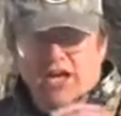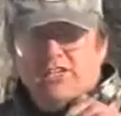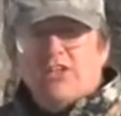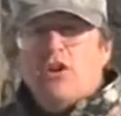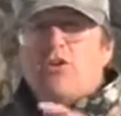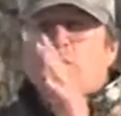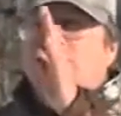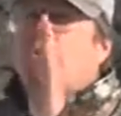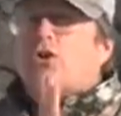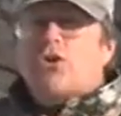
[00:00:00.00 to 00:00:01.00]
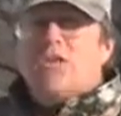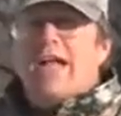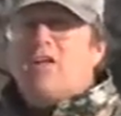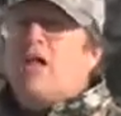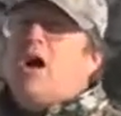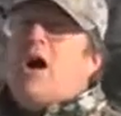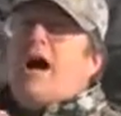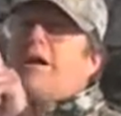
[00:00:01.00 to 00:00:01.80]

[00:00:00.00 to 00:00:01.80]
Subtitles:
it's an unknown vertical angle, how high